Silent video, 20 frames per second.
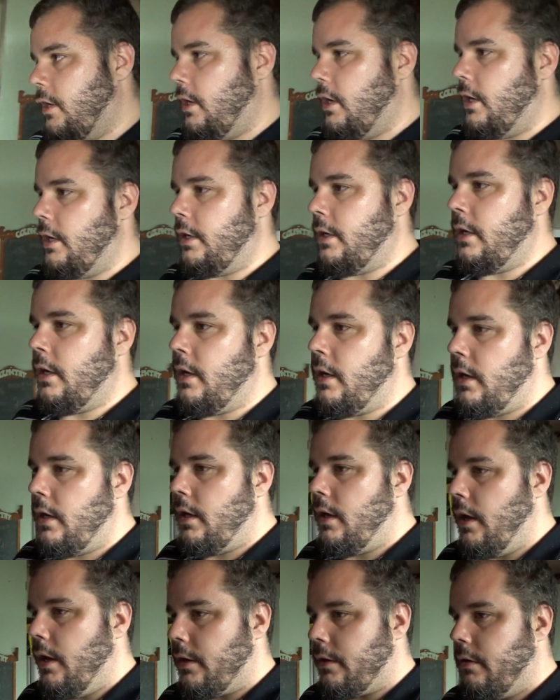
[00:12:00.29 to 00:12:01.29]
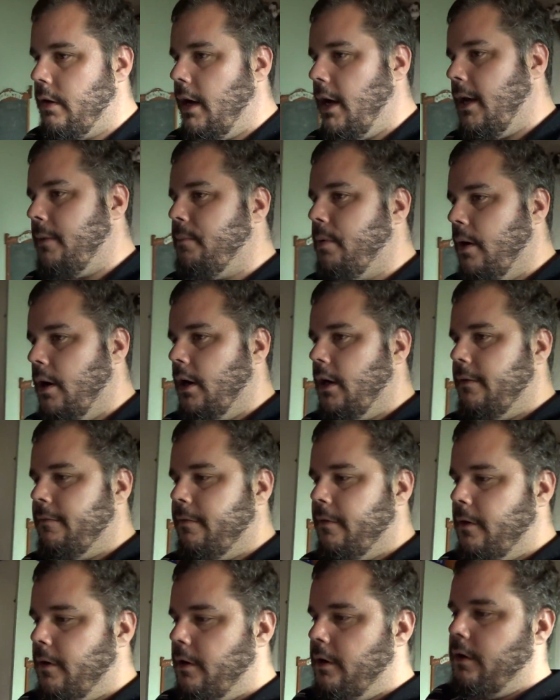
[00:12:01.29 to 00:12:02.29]
on a grad party
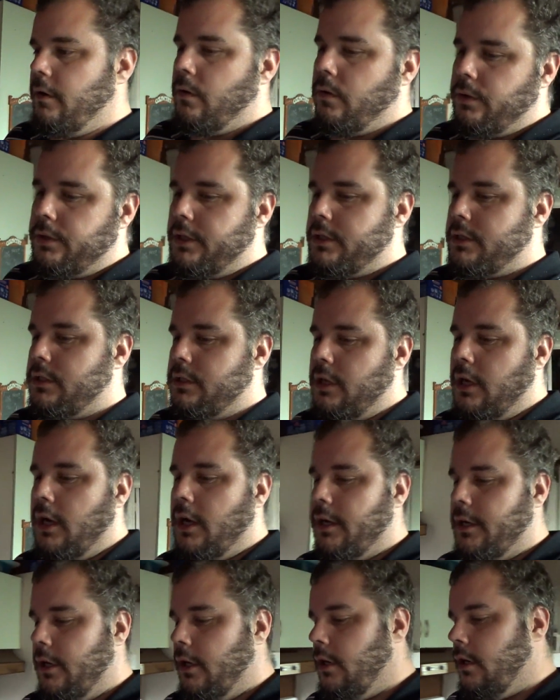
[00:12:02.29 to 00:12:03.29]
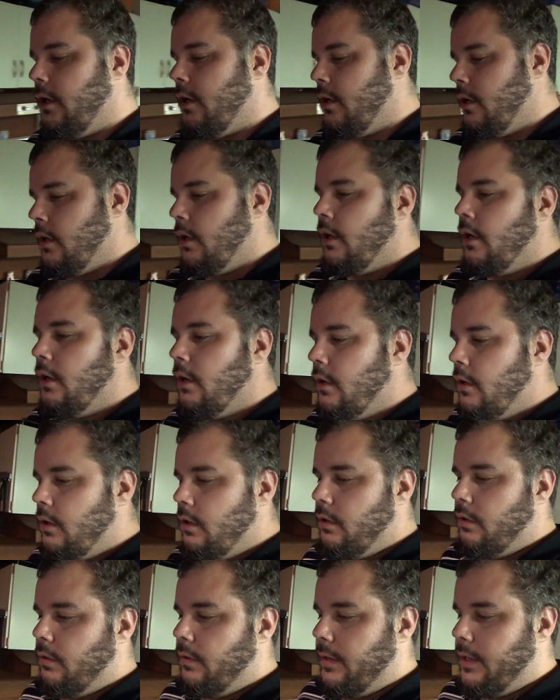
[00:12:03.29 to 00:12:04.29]
for her oldest daughter
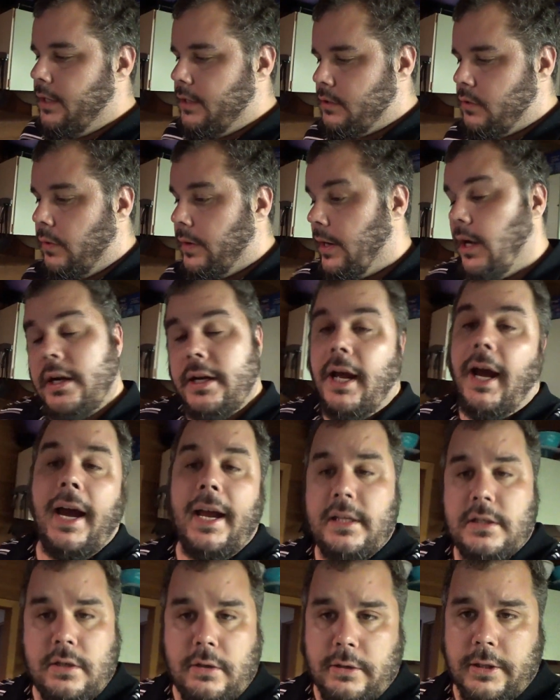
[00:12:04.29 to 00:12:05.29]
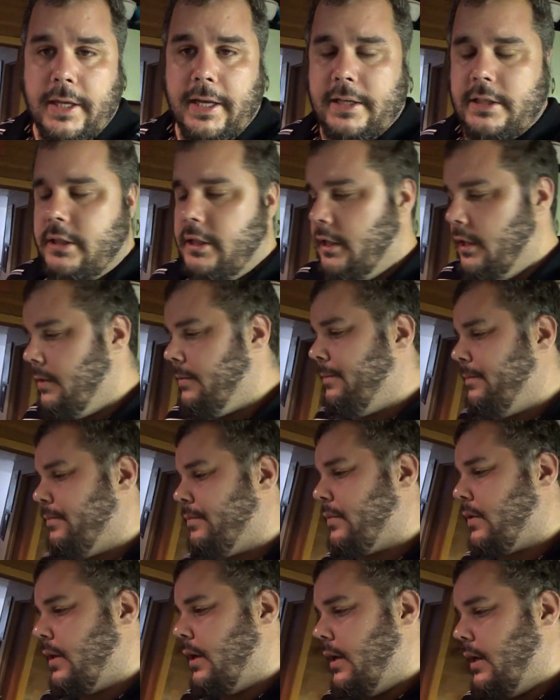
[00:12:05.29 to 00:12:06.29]
who is going on to high school next year.
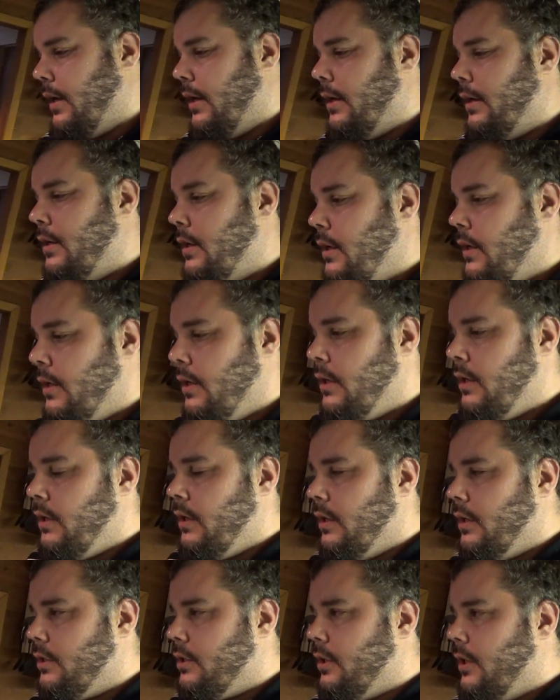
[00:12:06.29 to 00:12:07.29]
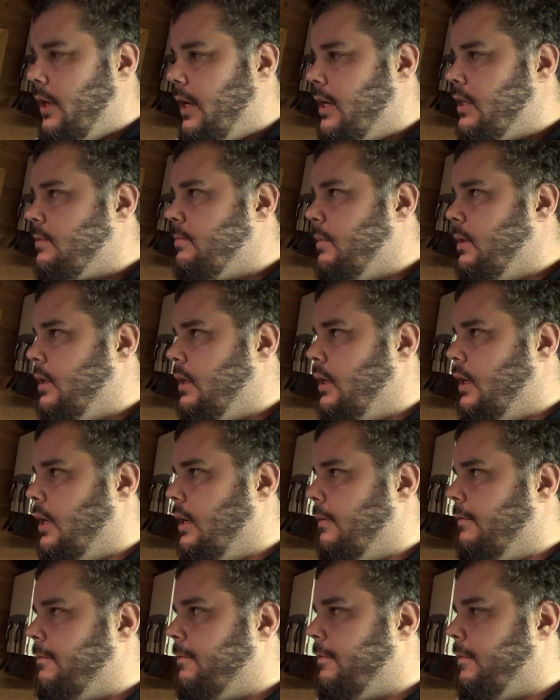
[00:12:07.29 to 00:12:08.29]
And she asked me
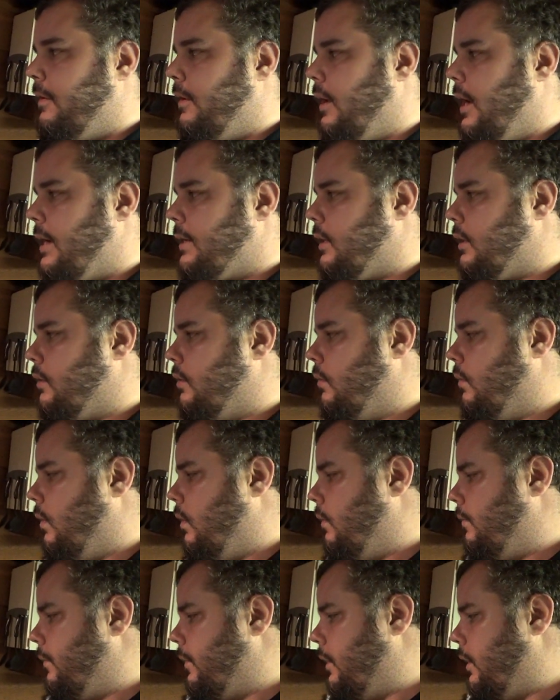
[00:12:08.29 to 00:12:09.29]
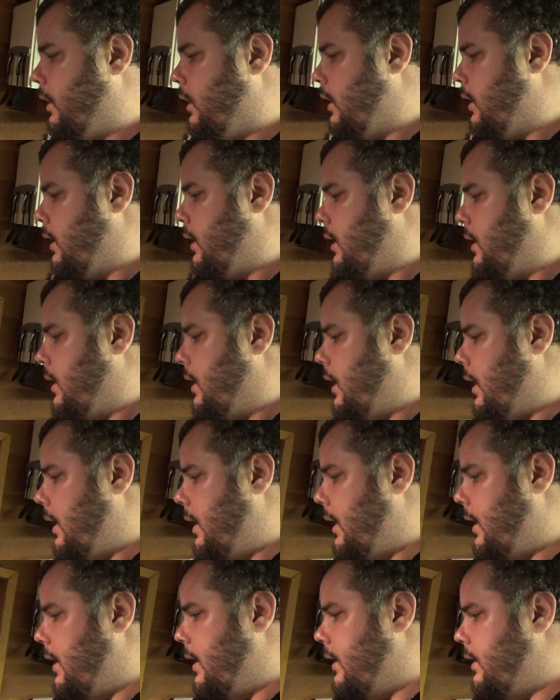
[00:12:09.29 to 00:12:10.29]
if I could go over.
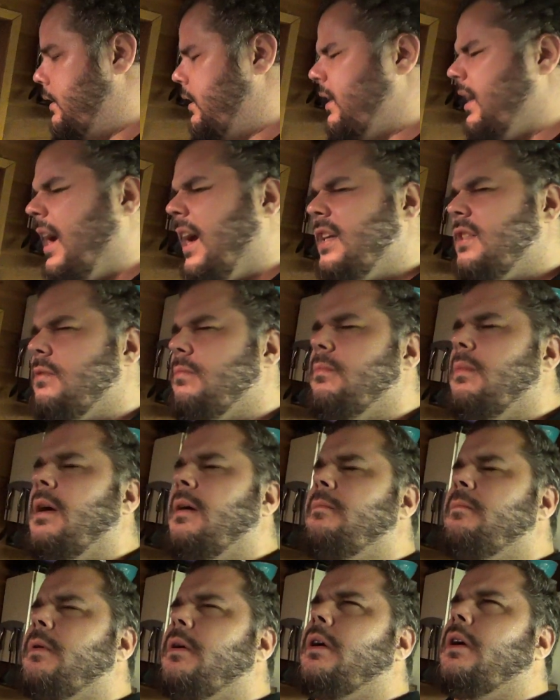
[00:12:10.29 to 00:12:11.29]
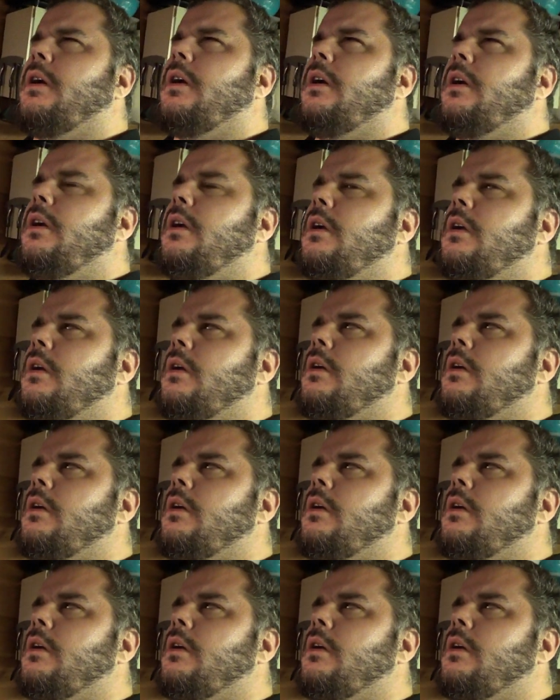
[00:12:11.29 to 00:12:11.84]
And you guys remember,